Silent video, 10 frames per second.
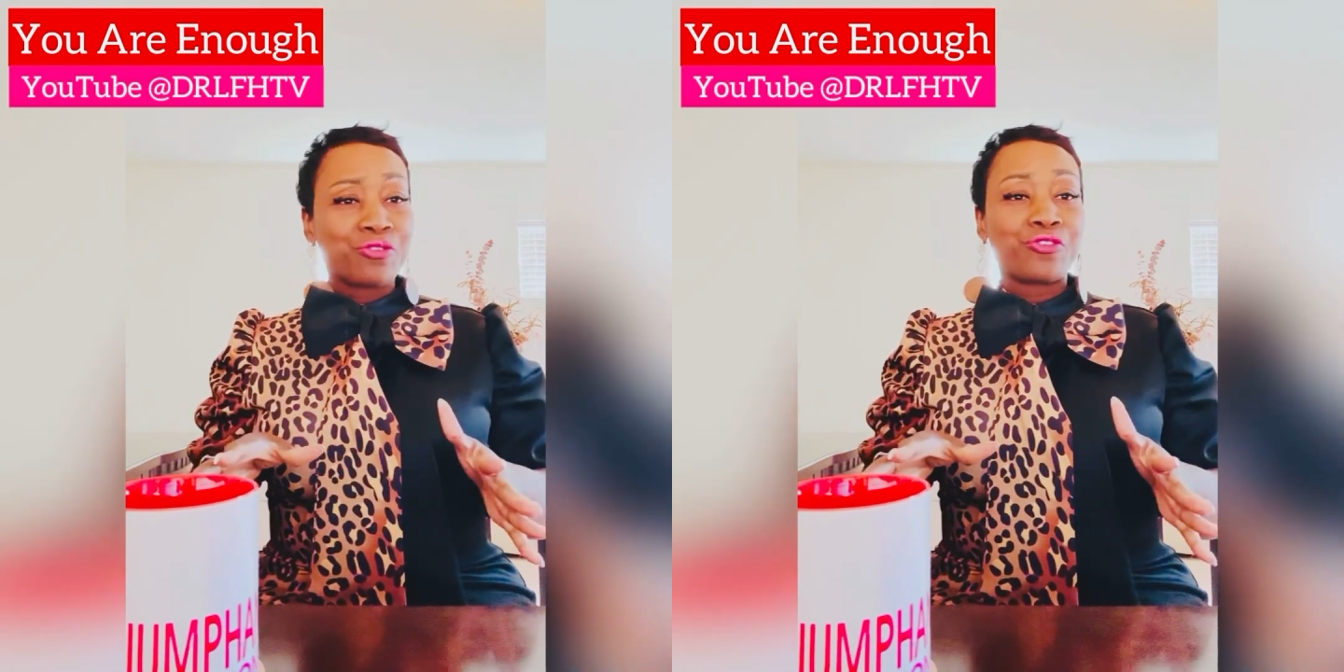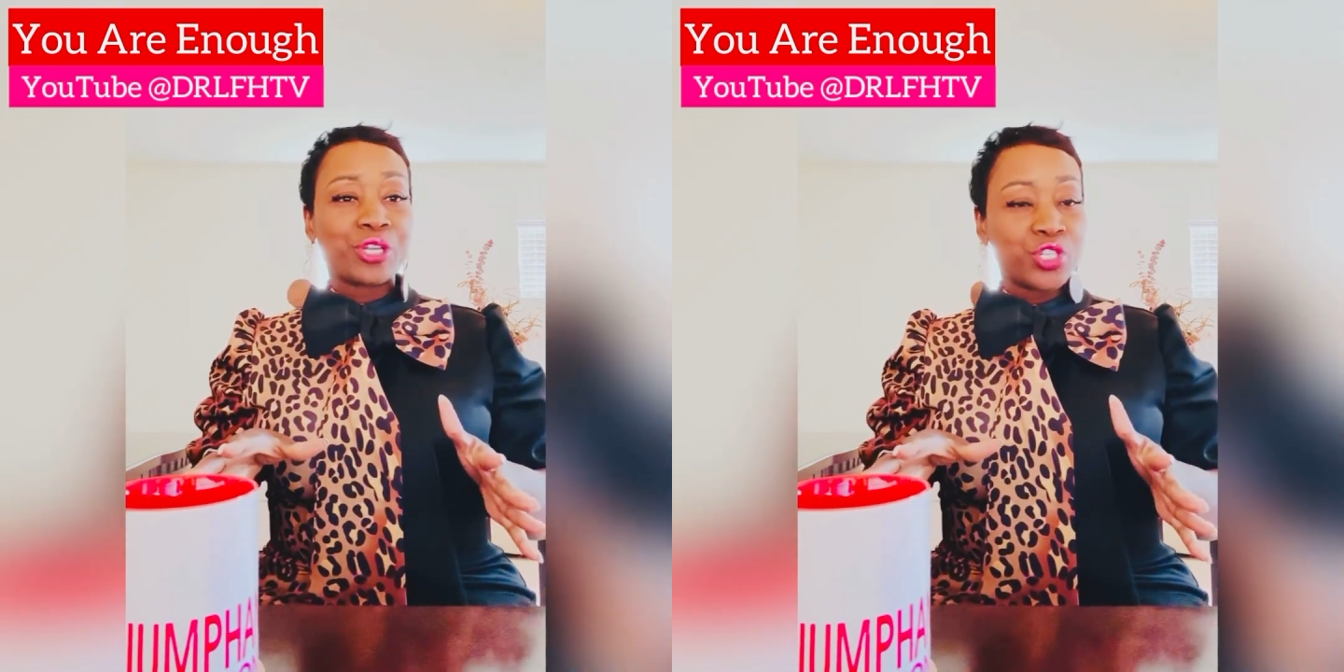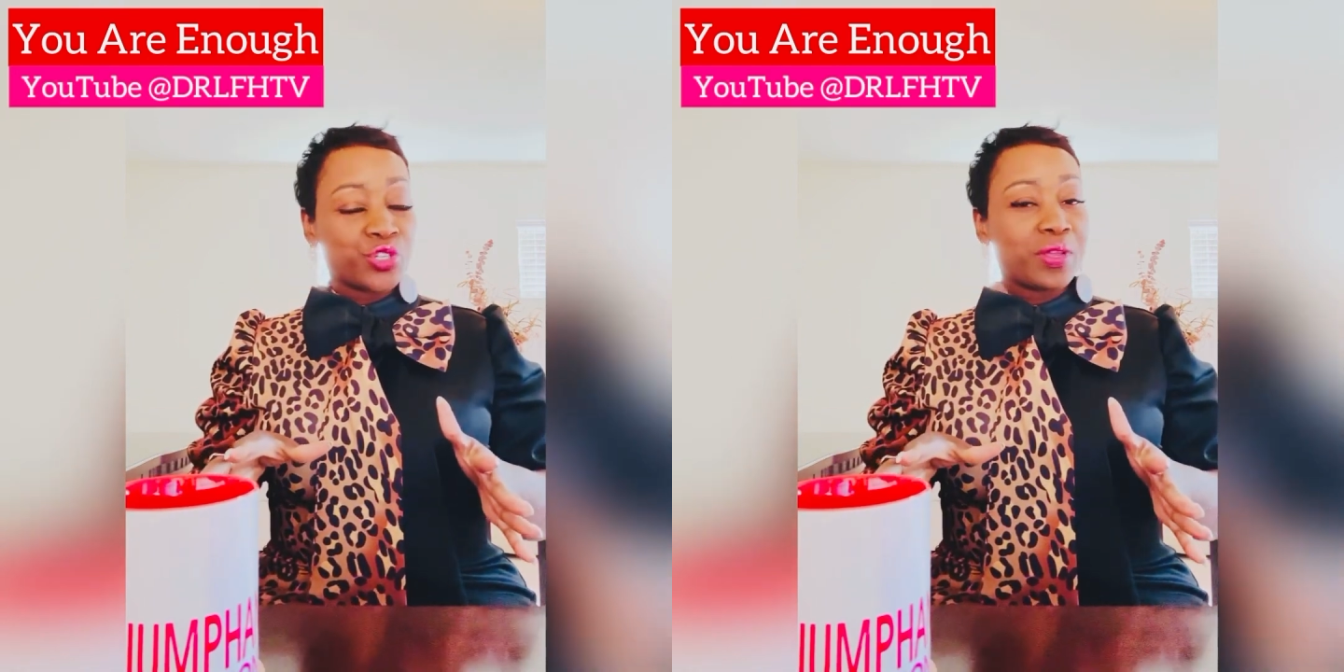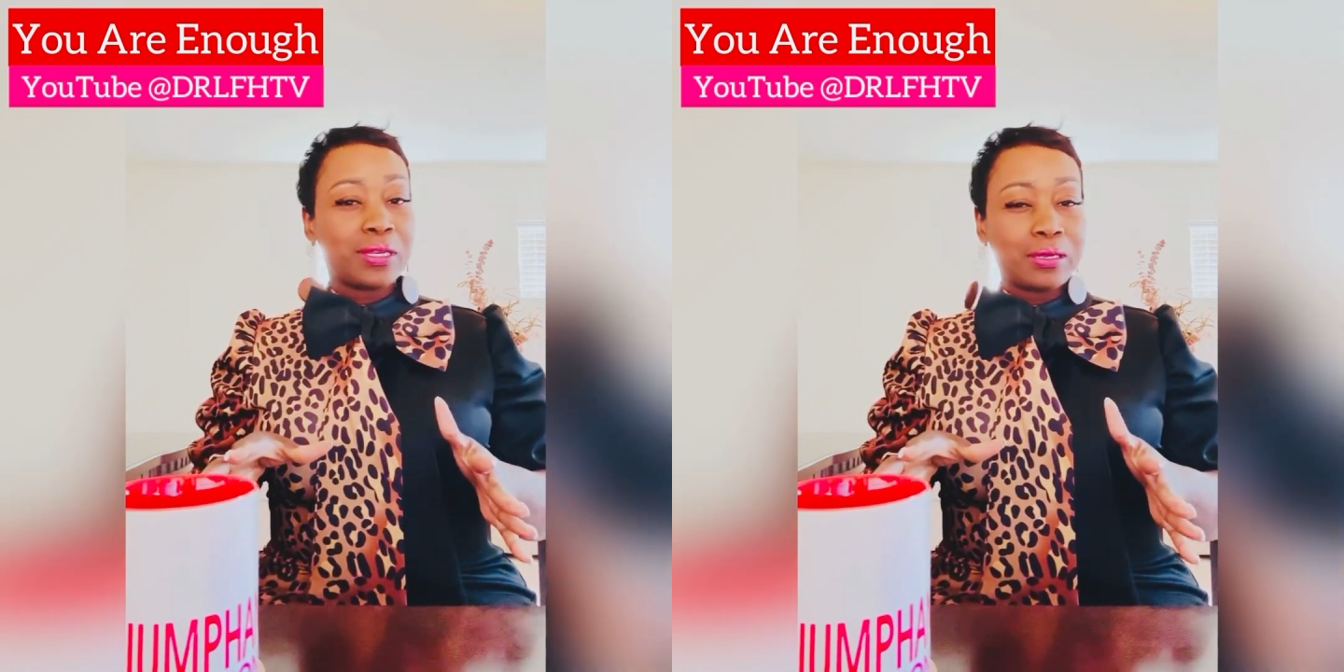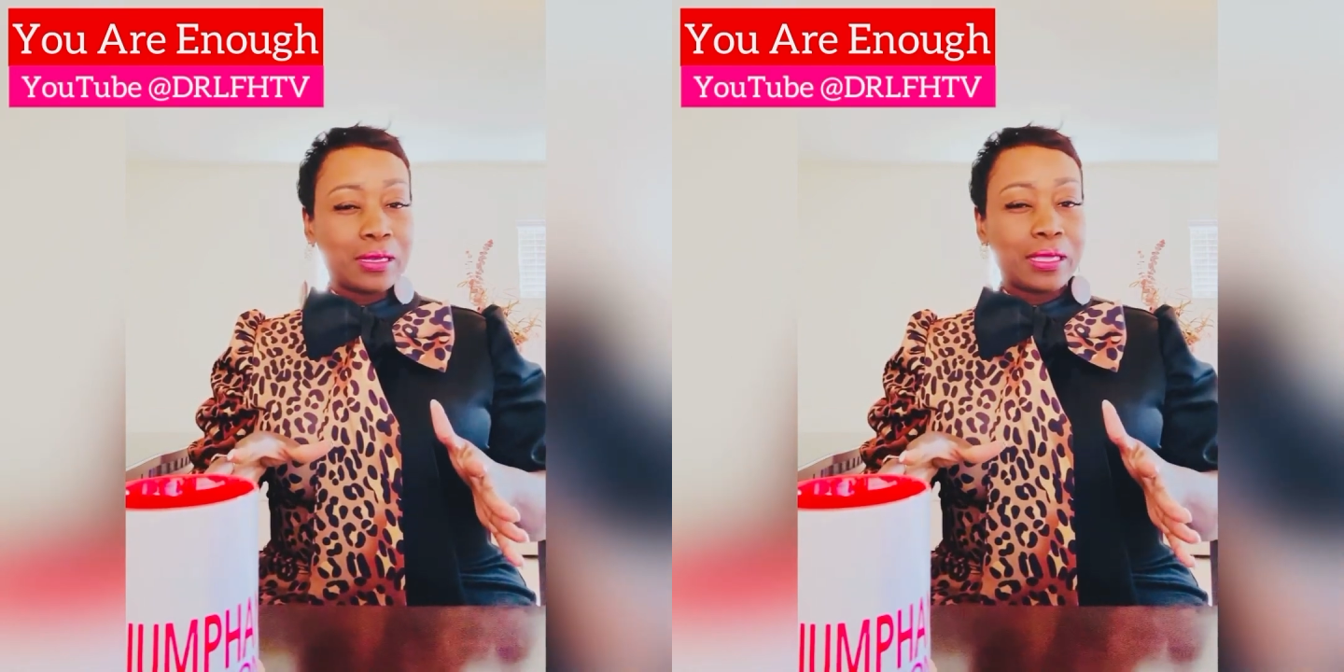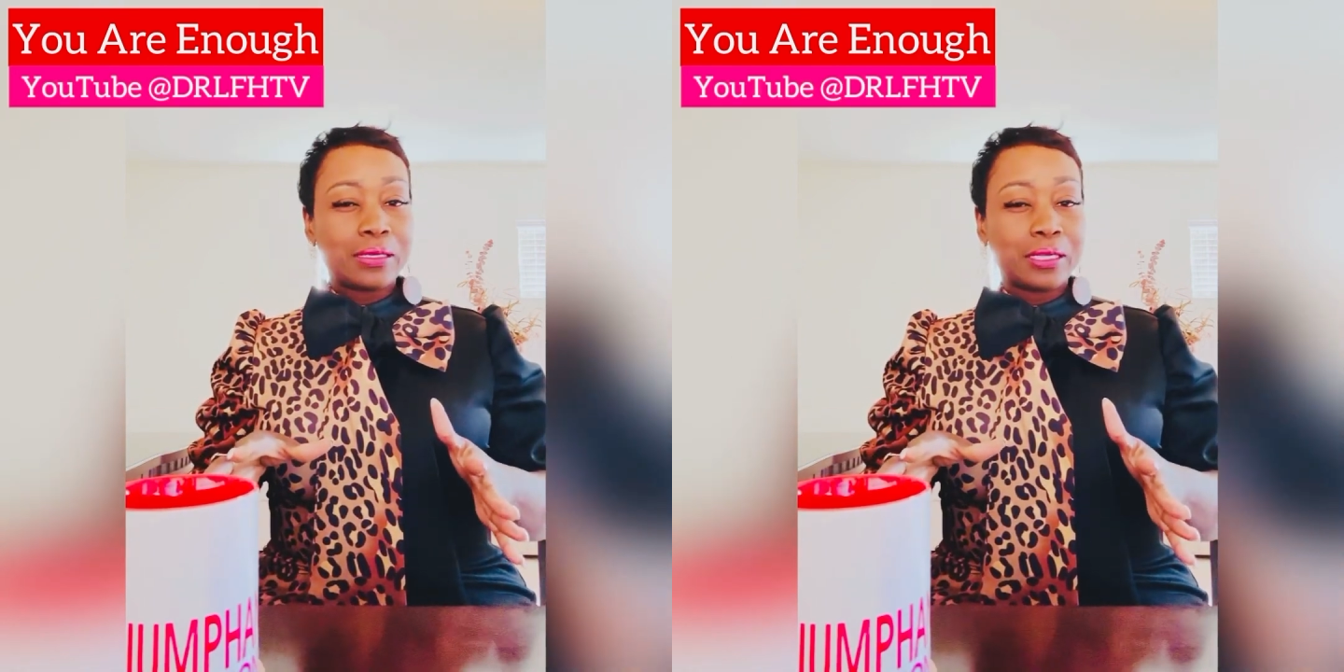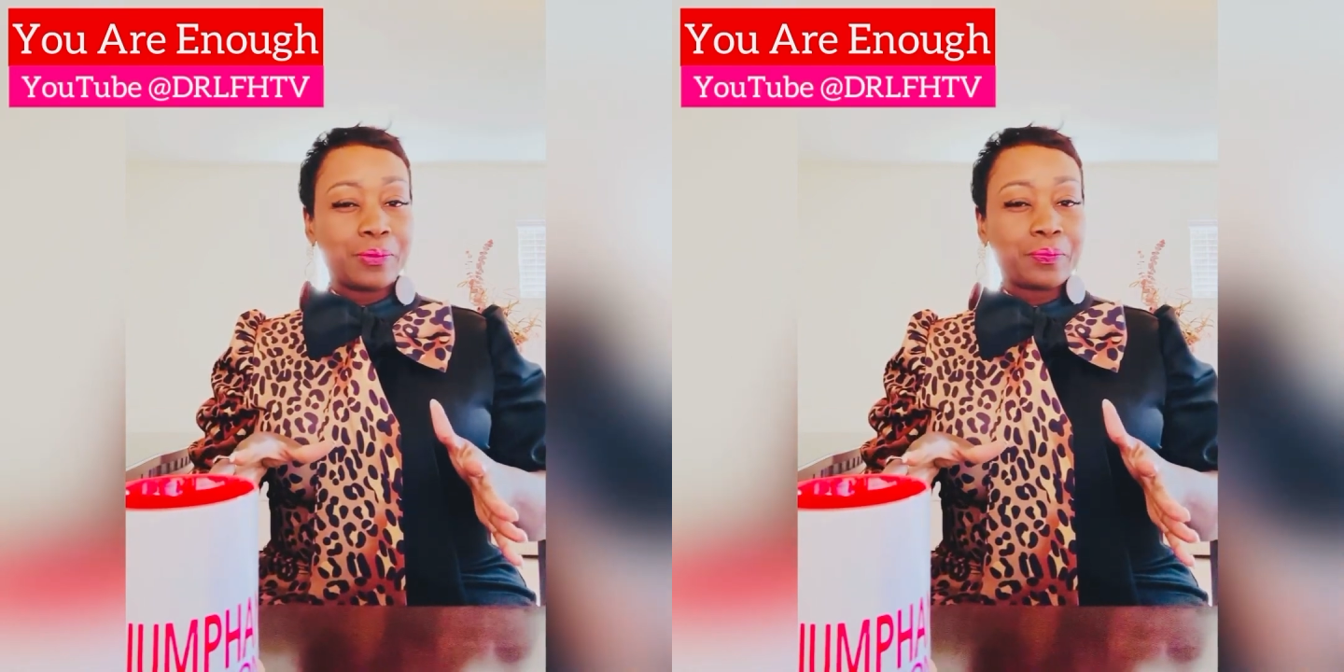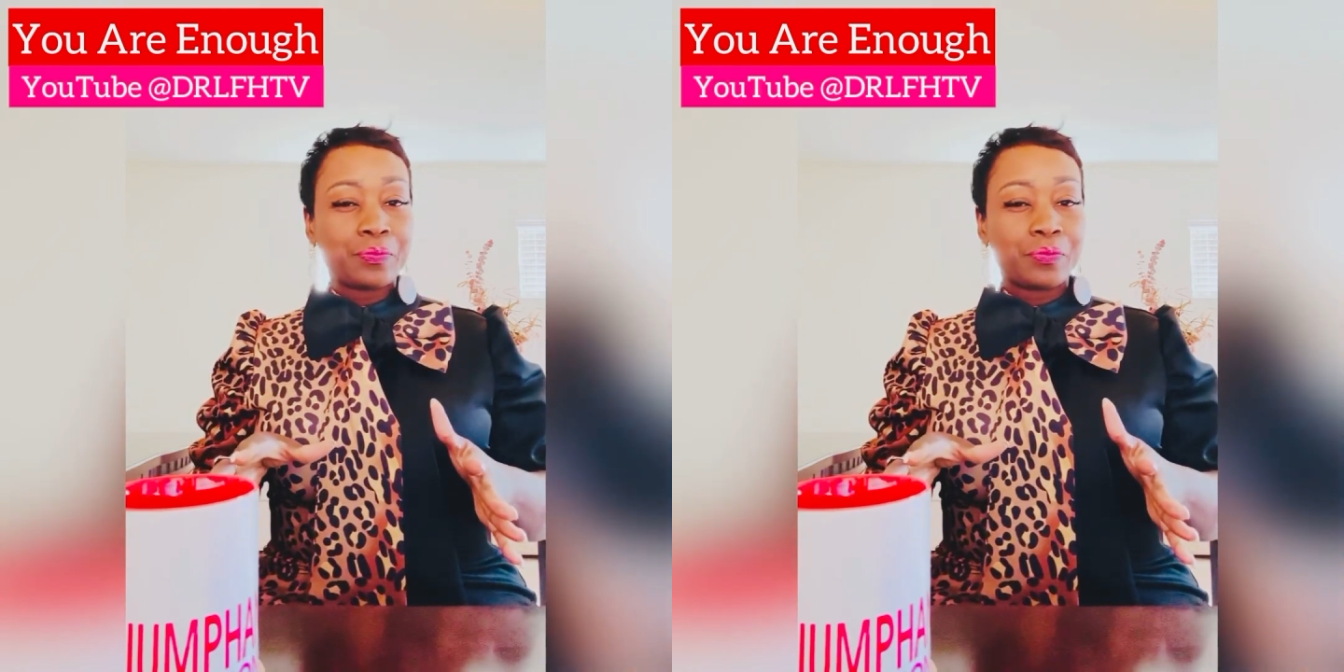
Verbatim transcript: frustrated lately?